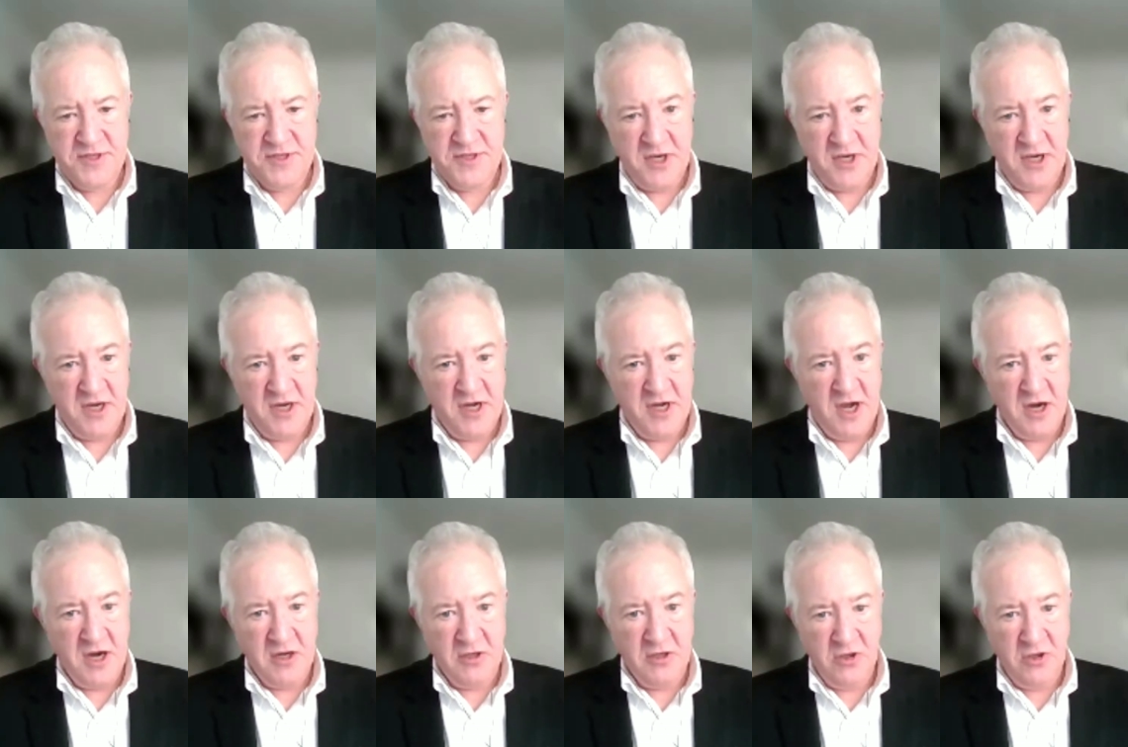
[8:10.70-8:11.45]
was uh,
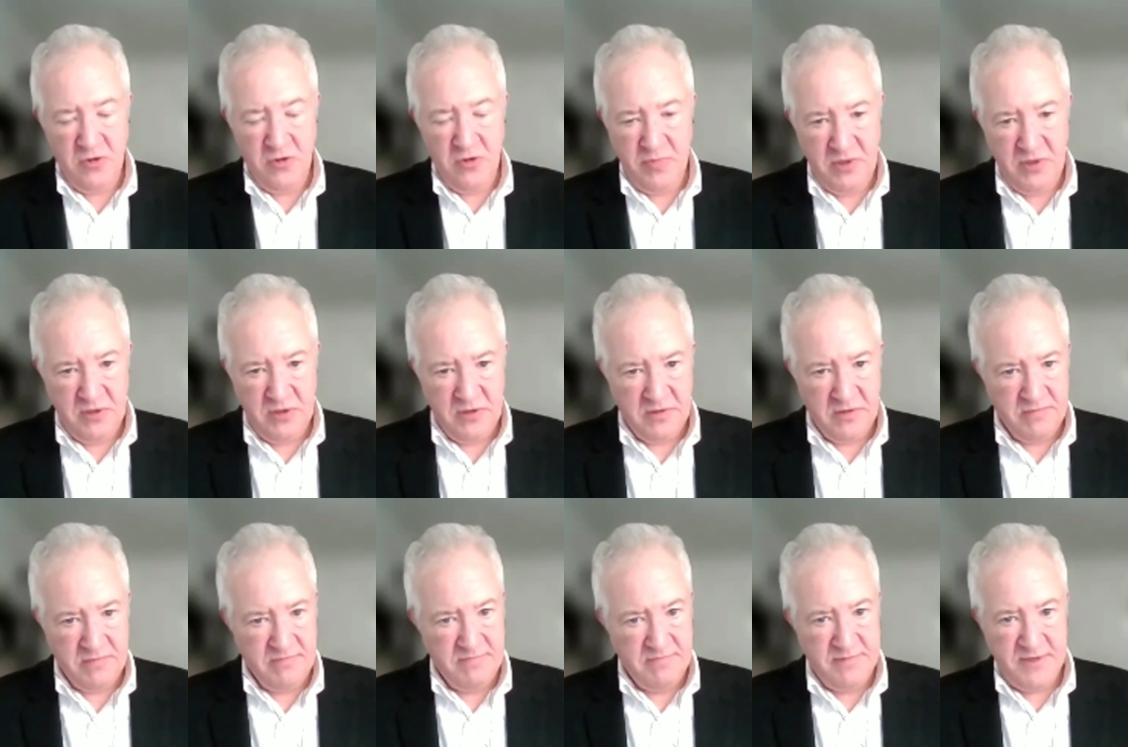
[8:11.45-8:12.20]
a
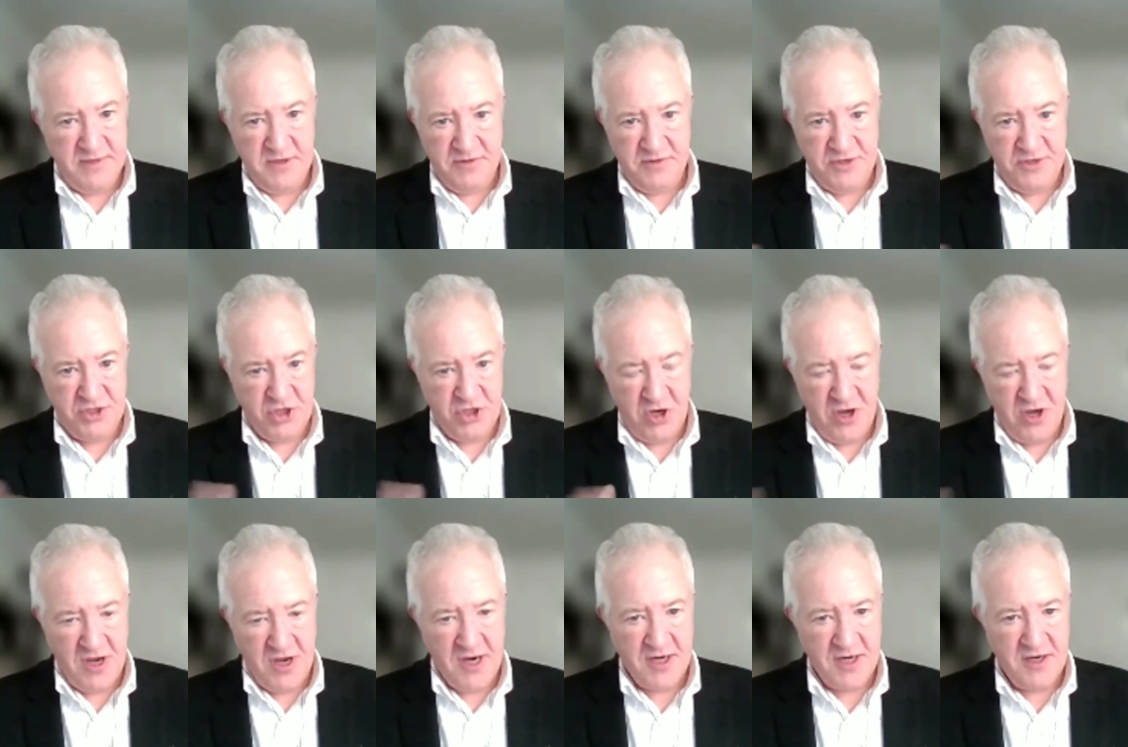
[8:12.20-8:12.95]
global
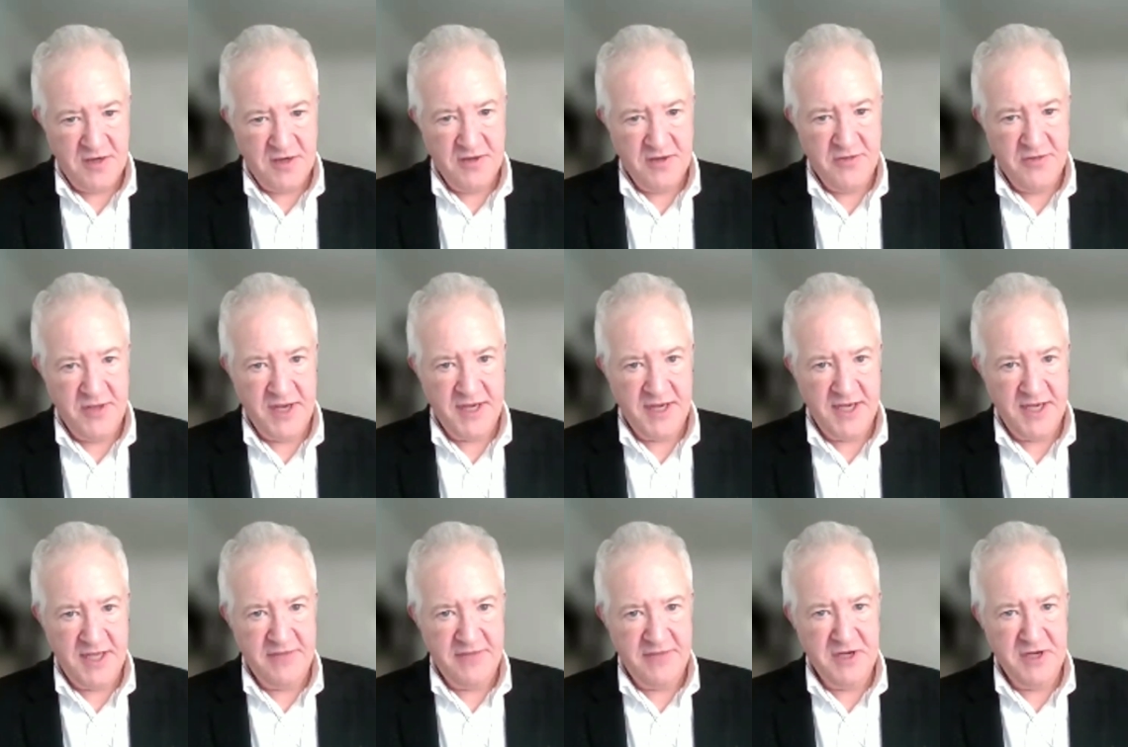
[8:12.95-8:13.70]
shock
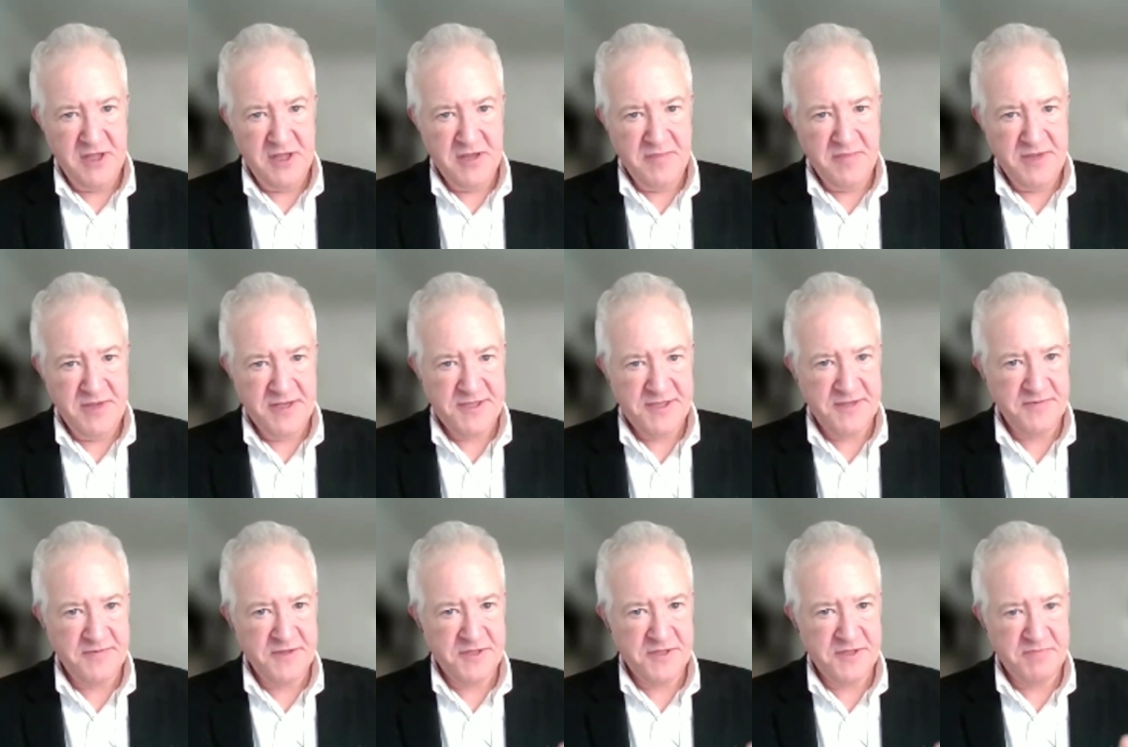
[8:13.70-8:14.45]
that even in the
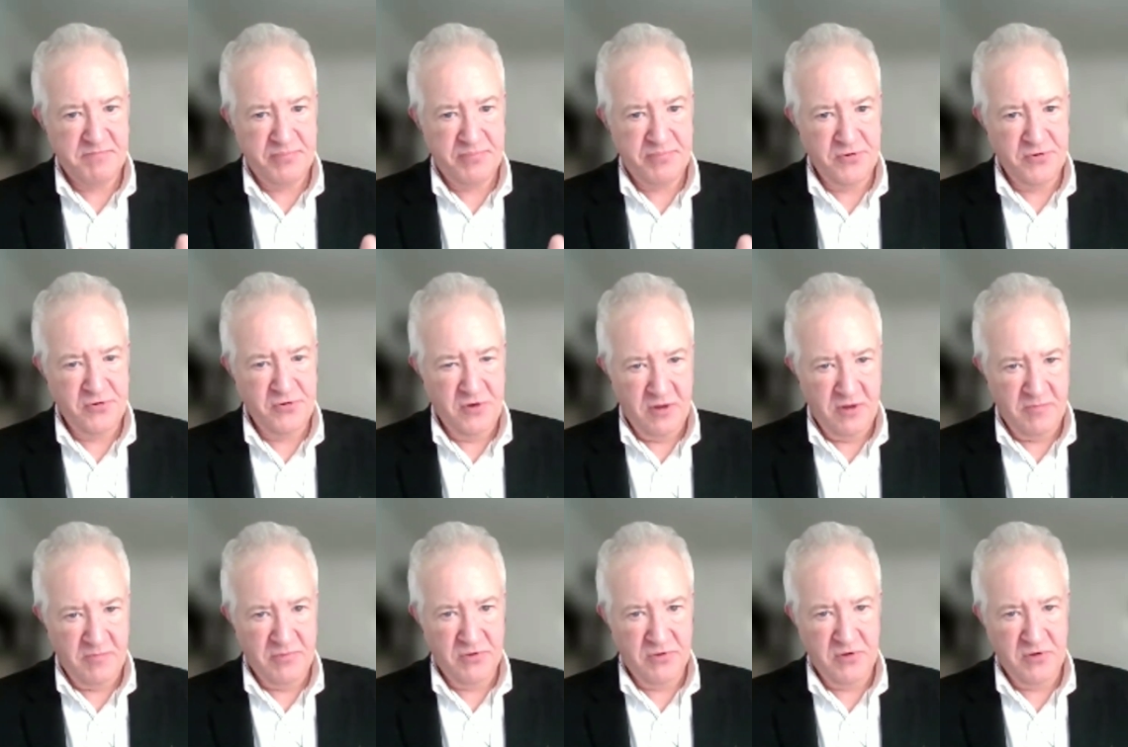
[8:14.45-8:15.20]
midst of this brutal,